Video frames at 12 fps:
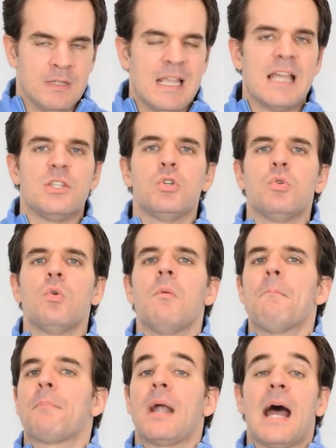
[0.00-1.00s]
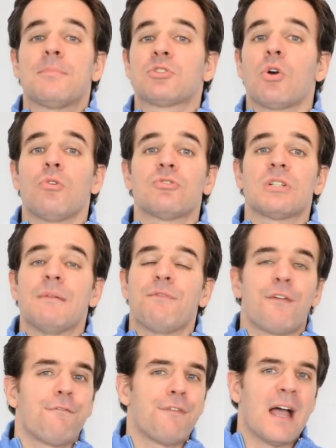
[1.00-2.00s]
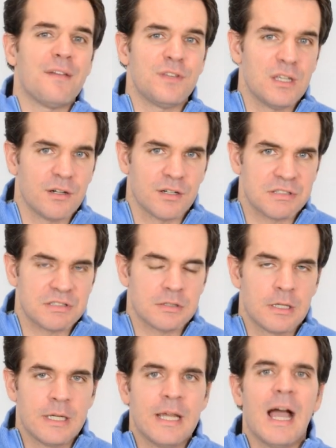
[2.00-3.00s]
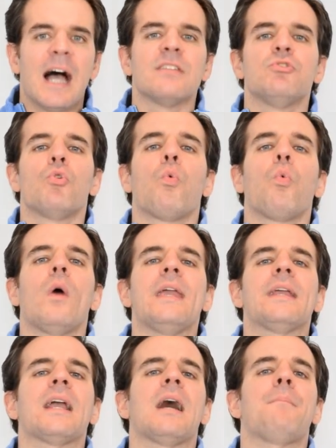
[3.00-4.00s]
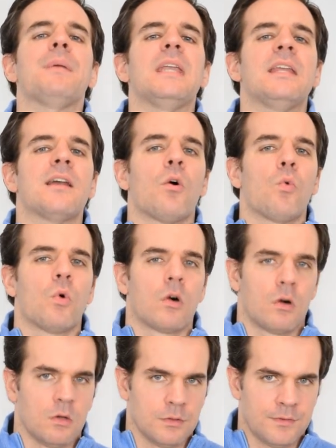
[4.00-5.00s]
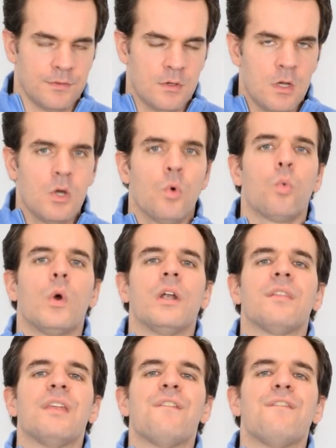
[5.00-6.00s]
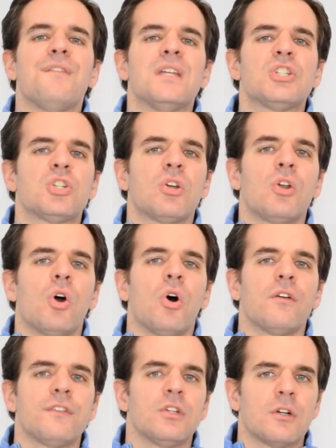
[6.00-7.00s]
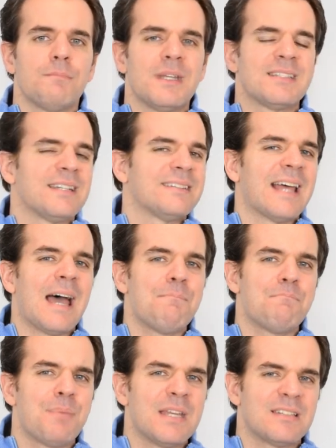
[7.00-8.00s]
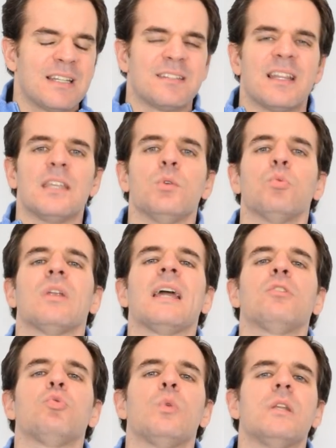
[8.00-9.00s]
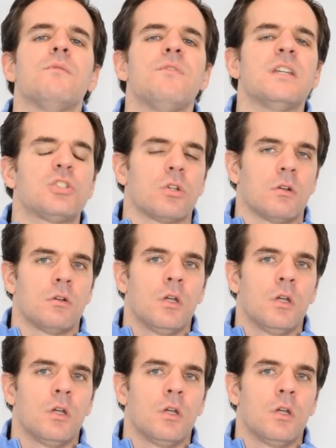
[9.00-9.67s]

and you perhaps go to sleep for 5 years and you wake up in a world where the vision of your business that you would like to envision